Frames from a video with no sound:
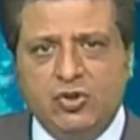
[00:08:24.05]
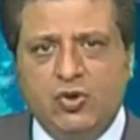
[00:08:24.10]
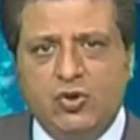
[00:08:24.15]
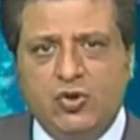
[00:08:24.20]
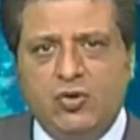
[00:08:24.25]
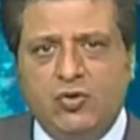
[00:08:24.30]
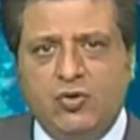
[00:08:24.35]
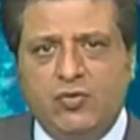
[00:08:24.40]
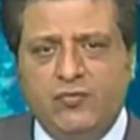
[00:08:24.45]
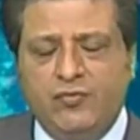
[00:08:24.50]

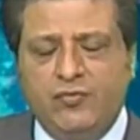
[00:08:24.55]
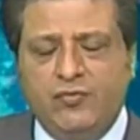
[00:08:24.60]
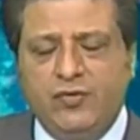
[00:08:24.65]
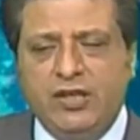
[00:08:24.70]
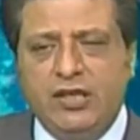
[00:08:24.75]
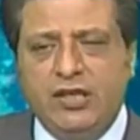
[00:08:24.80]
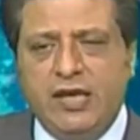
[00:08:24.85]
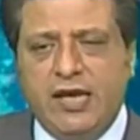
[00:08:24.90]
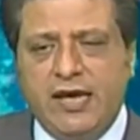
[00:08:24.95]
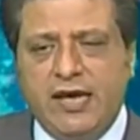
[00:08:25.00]

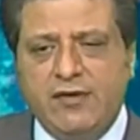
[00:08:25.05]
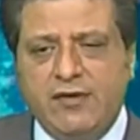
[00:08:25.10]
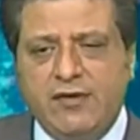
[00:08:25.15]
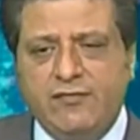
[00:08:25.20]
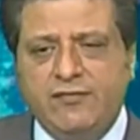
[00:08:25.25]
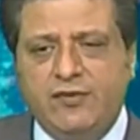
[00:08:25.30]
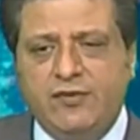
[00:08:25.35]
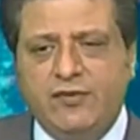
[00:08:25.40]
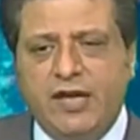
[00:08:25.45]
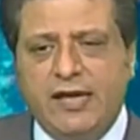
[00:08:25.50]
So we
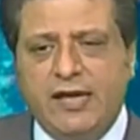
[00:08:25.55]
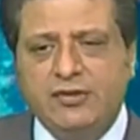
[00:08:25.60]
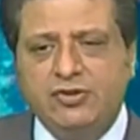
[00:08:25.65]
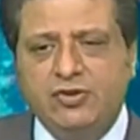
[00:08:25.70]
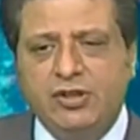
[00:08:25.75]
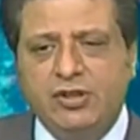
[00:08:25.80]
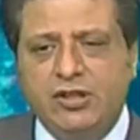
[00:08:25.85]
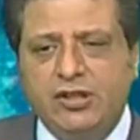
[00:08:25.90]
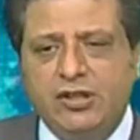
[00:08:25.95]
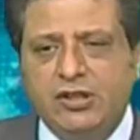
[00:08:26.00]
have
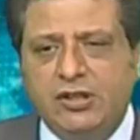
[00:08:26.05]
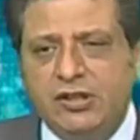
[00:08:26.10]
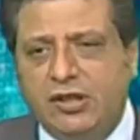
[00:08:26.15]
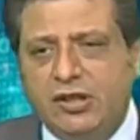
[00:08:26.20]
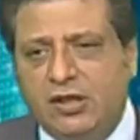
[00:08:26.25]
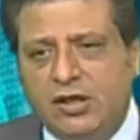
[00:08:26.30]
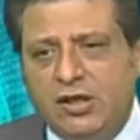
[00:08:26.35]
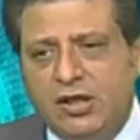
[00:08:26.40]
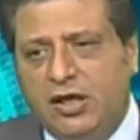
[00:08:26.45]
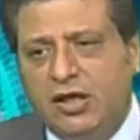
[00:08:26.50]

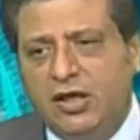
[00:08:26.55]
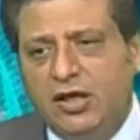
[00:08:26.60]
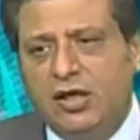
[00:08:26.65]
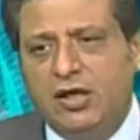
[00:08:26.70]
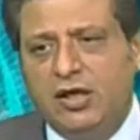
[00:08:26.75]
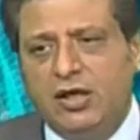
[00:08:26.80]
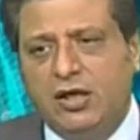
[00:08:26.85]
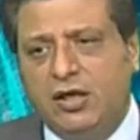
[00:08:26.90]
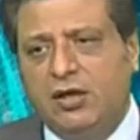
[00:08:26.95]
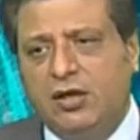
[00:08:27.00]
actually
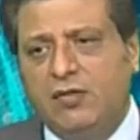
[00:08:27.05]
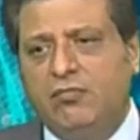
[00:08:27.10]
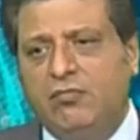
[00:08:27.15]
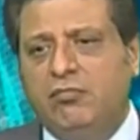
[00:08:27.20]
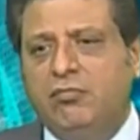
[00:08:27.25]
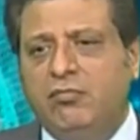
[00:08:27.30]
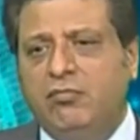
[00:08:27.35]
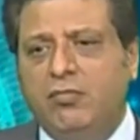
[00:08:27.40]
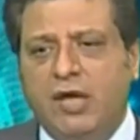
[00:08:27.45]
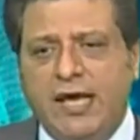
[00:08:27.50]

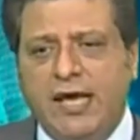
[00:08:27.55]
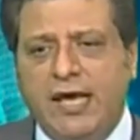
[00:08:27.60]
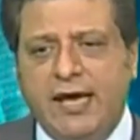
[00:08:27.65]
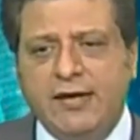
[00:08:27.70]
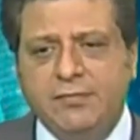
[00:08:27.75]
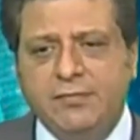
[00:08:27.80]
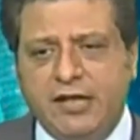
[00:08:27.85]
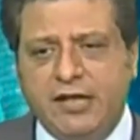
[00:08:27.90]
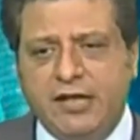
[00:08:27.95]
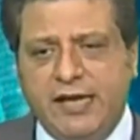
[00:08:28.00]

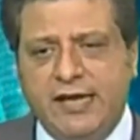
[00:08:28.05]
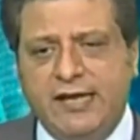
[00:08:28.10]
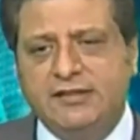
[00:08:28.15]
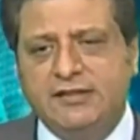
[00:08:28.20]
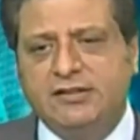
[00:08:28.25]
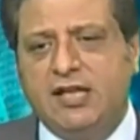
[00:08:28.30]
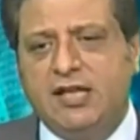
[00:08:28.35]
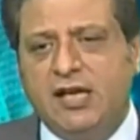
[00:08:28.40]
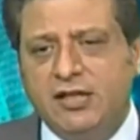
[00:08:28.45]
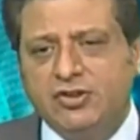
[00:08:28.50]

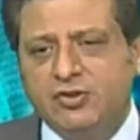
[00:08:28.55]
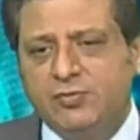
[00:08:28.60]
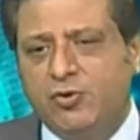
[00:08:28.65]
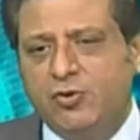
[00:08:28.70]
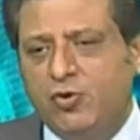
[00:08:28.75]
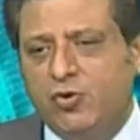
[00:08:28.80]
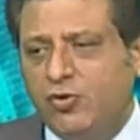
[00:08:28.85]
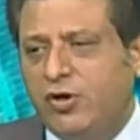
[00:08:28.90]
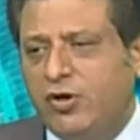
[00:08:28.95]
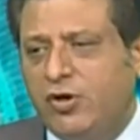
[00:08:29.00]
helped
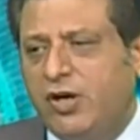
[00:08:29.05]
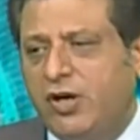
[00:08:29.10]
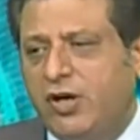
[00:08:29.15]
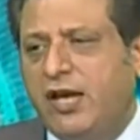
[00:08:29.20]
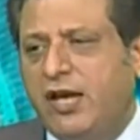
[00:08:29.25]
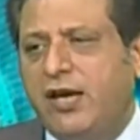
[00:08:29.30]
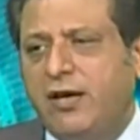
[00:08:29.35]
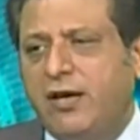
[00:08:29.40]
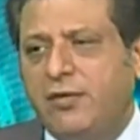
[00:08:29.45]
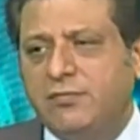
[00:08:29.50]
SAS
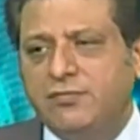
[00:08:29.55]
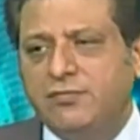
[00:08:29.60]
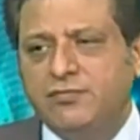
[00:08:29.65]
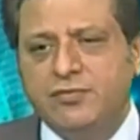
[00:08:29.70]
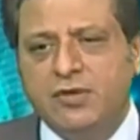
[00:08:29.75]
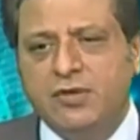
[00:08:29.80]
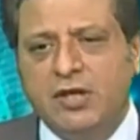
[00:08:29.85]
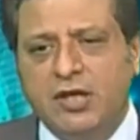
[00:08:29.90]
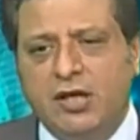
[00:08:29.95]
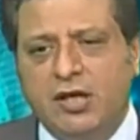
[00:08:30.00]

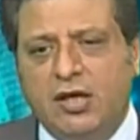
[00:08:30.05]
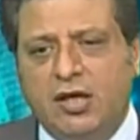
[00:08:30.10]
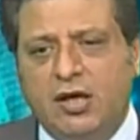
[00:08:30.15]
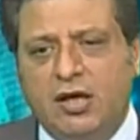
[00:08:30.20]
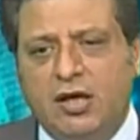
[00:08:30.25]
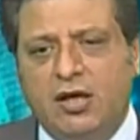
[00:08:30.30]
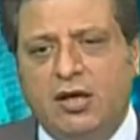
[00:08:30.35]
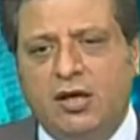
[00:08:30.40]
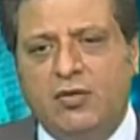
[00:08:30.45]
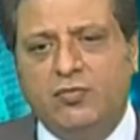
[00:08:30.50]
programs,
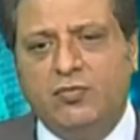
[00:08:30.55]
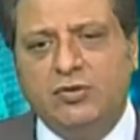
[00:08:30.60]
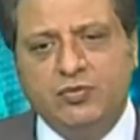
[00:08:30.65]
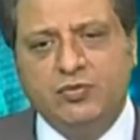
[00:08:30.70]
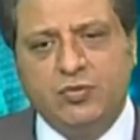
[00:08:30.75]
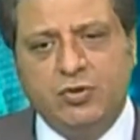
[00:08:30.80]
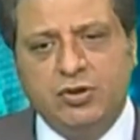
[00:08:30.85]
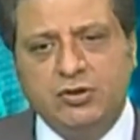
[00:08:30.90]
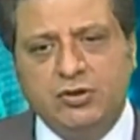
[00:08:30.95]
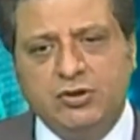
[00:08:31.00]

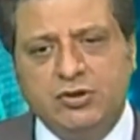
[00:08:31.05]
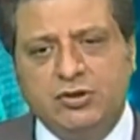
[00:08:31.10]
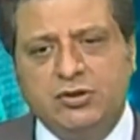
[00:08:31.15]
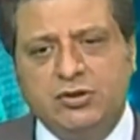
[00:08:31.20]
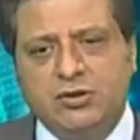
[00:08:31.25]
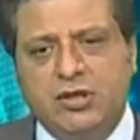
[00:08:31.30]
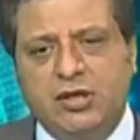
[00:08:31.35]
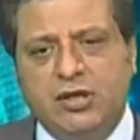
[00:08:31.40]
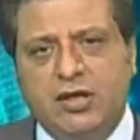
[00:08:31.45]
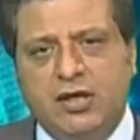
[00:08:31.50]
which
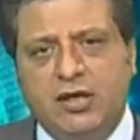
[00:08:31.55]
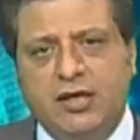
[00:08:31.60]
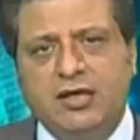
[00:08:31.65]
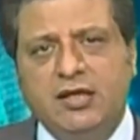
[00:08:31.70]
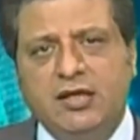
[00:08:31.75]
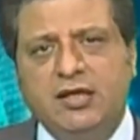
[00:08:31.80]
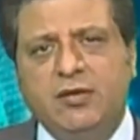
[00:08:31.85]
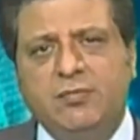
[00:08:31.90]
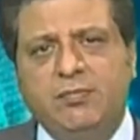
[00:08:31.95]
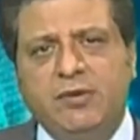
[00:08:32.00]
was
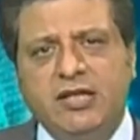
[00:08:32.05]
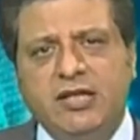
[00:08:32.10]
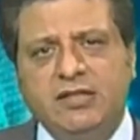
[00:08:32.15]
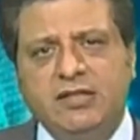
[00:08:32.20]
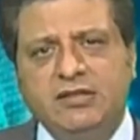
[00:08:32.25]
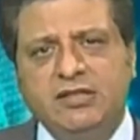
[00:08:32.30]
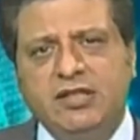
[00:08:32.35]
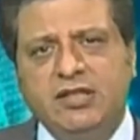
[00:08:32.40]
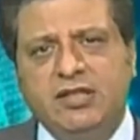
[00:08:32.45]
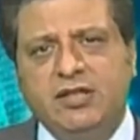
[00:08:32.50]

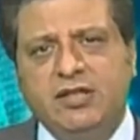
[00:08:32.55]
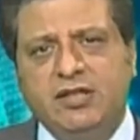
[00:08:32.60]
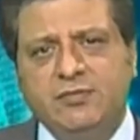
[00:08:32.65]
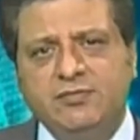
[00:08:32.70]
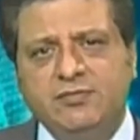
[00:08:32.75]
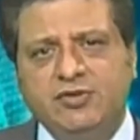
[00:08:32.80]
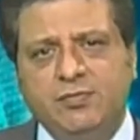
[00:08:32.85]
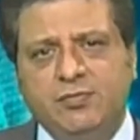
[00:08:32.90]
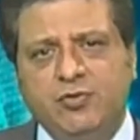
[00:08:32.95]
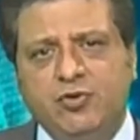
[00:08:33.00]
earlier
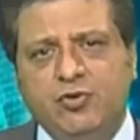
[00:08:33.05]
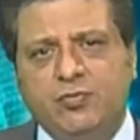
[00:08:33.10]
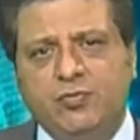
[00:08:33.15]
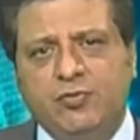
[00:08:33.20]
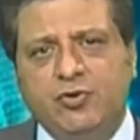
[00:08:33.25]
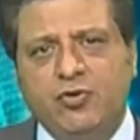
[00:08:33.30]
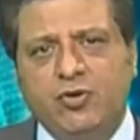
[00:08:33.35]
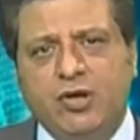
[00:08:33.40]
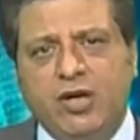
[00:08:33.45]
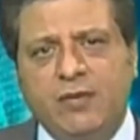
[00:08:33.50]
Benazir Income
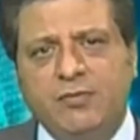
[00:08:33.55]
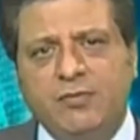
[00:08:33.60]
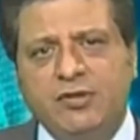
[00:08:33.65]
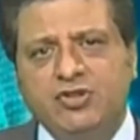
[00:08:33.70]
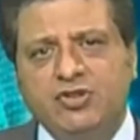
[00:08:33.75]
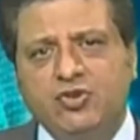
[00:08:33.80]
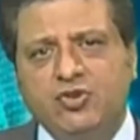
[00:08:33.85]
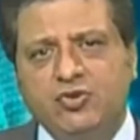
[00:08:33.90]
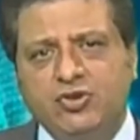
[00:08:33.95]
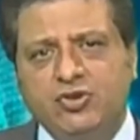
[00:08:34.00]
Support
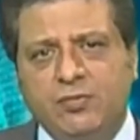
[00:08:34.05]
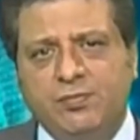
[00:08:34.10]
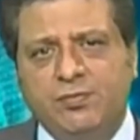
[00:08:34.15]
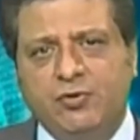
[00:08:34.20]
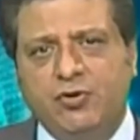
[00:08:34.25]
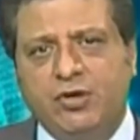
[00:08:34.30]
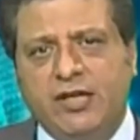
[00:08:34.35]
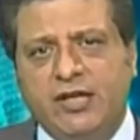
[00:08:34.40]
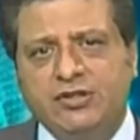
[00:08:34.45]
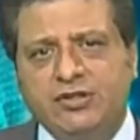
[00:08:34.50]
Program in
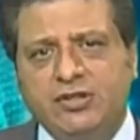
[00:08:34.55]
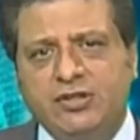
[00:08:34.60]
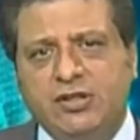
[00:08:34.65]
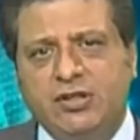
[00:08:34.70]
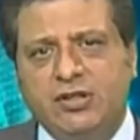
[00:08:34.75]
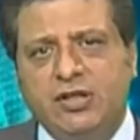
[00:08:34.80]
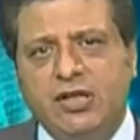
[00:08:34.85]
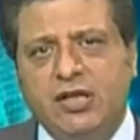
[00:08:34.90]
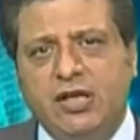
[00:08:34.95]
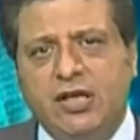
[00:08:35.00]
social
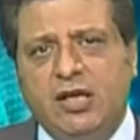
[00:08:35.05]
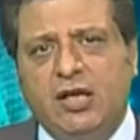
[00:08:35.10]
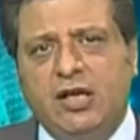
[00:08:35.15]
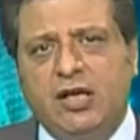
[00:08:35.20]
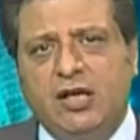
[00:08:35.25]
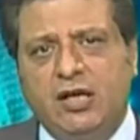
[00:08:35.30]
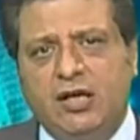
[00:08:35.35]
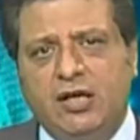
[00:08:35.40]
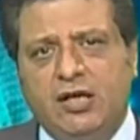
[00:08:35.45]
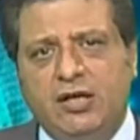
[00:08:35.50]
protection
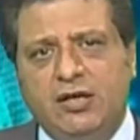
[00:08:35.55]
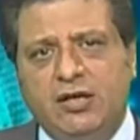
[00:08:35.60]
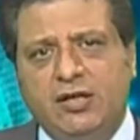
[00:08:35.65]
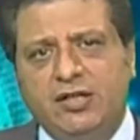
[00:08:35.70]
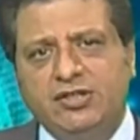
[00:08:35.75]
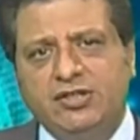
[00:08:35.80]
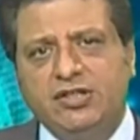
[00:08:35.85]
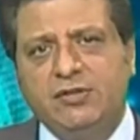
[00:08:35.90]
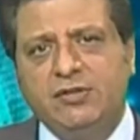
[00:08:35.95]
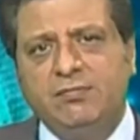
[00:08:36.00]

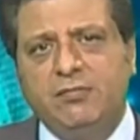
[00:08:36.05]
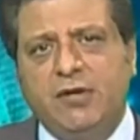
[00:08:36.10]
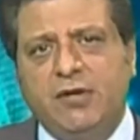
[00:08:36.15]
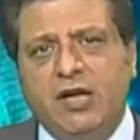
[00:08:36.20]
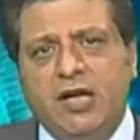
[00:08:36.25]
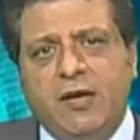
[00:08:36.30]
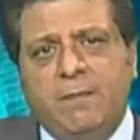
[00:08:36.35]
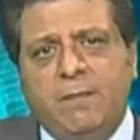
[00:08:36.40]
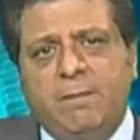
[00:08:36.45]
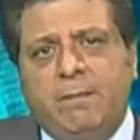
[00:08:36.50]

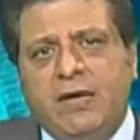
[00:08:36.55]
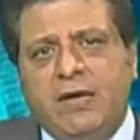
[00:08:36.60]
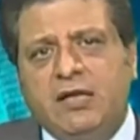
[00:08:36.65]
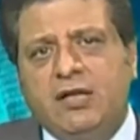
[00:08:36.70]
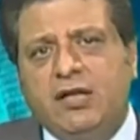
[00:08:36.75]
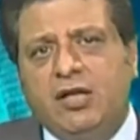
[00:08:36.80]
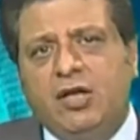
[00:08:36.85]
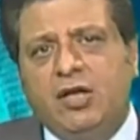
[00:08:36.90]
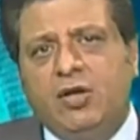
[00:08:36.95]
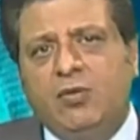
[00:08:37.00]
regime.
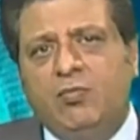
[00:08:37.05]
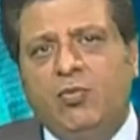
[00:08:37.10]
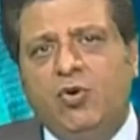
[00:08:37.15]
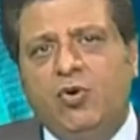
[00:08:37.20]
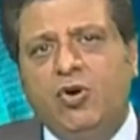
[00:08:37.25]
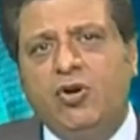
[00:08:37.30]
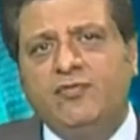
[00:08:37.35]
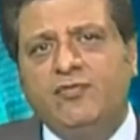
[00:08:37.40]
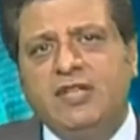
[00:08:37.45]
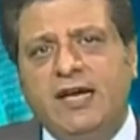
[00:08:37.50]
But
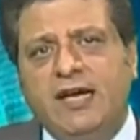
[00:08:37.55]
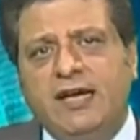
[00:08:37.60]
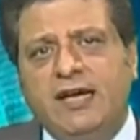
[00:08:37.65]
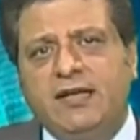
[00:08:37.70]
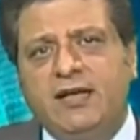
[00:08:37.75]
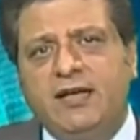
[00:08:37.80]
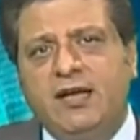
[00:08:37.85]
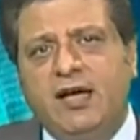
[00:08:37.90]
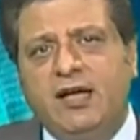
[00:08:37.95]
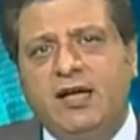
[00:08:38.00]
more
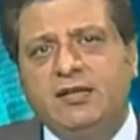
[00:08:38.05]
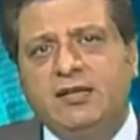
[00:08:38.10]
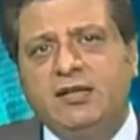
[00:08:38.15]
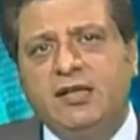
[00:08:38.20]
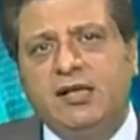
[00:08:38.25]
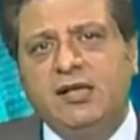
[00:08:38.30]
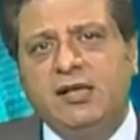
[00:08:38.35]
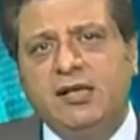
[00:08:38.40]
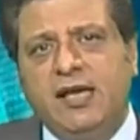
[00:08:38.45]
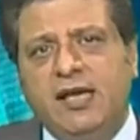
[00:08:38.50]
of that,
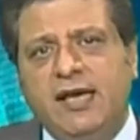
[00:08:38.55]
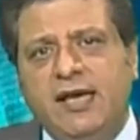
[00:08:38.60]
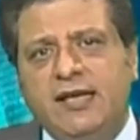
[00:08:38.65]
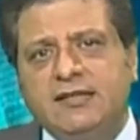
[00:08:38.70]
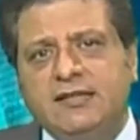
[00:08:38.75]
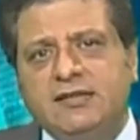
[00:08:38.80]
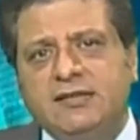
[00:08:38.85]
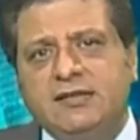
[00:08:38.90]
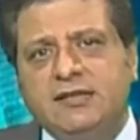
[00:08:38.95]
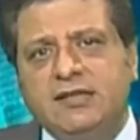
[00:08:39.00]

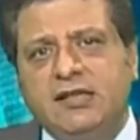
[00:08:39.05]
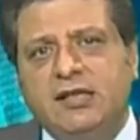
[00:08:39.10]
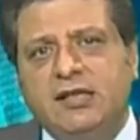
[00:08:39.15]
NADRA